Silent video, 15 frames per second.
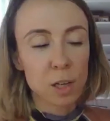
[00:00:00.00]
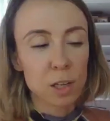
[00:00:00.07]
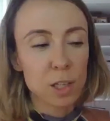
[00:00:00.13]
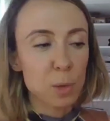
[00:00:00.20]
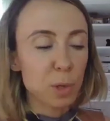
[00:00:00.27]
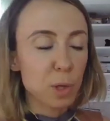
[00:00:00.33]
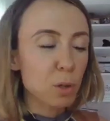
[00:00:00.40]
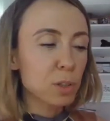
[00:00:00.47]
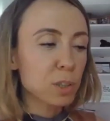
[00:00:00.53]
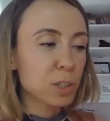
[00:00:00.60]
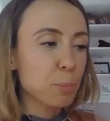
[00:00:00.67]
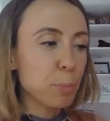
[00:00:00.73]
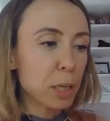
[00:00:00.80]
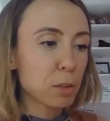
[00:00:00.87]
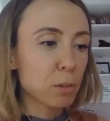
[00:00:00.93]
Yeah, we call
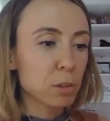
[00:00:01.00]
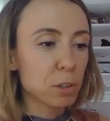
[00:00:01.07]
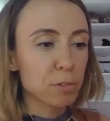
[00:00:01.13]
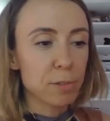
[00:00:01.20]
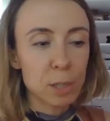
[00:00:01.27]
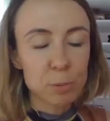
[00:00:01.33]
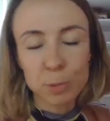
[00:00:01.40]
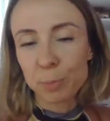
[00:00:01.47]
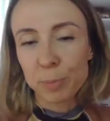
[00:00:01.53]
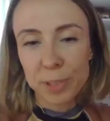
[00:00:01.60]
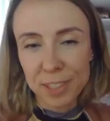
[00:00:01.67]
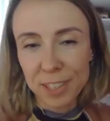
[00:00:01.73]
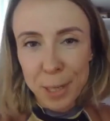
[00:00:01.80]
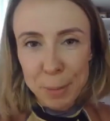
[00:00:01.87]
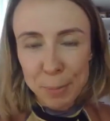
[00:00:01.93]
it backlog refinement,
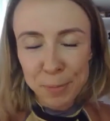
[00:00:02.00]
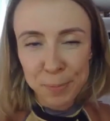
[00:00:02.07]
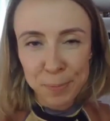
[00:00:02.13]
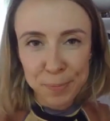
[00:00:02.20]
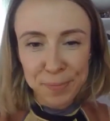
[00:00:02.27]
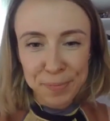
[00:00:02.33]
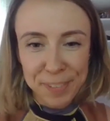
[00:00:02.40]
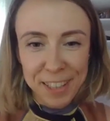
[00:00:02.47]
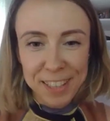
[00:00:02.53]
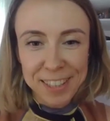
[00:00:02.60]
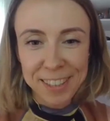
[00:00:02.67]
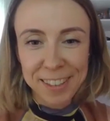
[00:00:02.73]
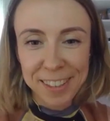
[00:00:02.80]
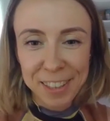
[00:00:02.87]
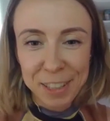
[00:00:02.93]
but
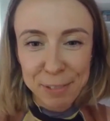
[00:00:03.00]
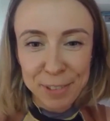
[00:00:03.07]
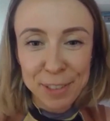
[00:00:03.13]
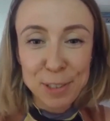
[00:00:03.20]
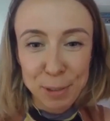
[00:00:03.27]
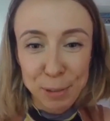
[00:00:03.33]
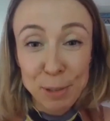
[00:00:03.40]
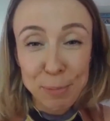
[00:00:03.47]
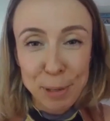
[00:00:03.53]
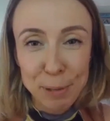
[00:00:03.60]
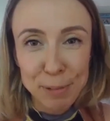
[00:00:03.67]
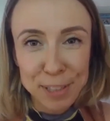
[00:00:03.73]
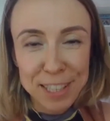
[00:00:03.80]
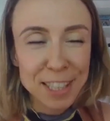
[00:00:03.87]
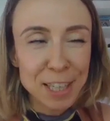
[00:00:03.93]
I think we talk
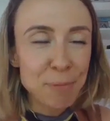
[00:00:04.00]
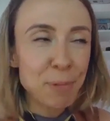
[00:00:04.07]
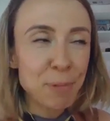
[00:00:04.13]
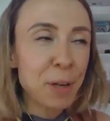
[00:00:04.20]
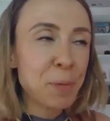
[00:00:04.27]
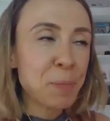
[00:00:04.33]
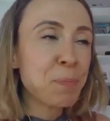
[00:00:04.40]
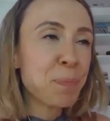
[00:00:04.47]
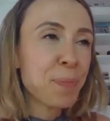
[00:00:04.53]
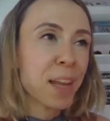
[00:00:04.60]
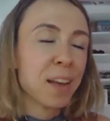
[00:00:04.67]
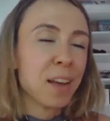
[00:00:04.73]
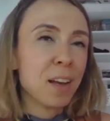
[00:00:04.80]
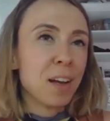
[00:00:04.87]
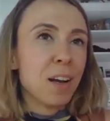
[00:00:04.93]
about the same.
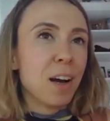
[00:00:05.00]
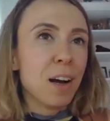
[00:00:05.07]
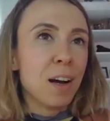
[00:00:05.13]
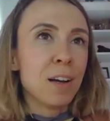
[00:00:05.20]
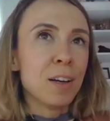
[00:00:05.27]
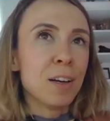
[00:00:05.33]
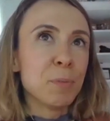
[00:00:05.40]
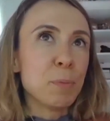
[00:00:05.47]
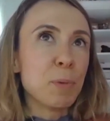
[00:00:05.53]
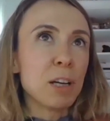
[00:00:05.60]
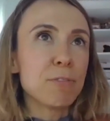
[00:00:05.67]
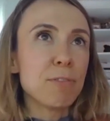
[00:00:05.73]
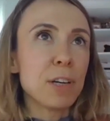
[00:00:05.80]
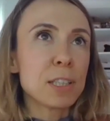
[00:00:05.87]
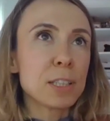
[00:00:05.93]
I
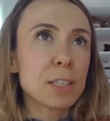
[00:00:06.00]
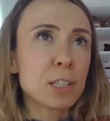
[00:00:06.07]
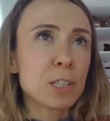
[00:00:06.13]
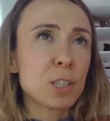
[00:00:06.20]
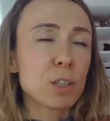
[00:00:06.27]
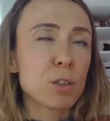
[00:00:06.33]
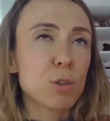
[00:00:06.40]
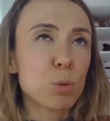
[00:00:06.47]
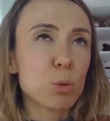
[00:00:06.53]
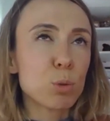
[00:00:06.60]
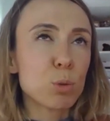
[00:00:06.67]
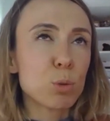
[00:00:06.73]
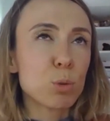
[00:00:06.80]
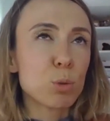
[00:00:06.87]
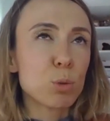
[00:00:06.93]
find it's a
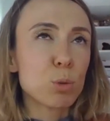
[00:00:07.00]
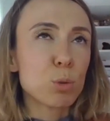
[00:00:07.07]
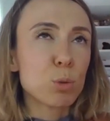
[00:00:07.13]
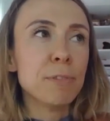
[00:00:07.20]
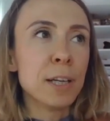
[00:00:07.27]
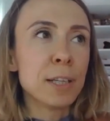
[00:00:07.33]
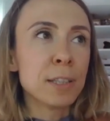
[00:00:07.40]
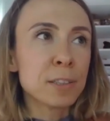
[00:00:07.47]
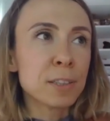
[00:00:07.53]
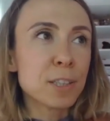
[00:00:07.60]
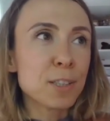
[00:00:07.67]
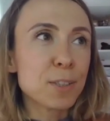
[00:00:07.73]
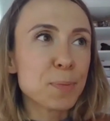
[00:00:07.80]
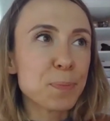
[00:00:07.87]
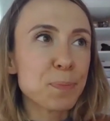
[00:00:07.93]
crucial event